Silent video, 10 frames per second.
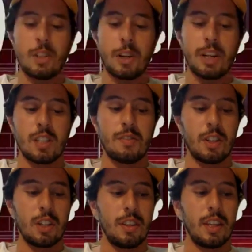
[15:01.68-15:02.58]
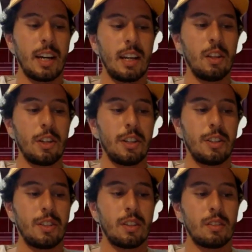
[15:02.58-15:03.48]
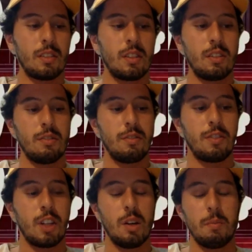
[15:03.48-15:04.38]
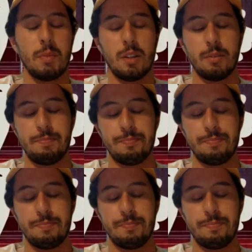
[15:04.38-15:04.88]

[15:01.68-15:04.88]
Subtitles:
transfer that I learned from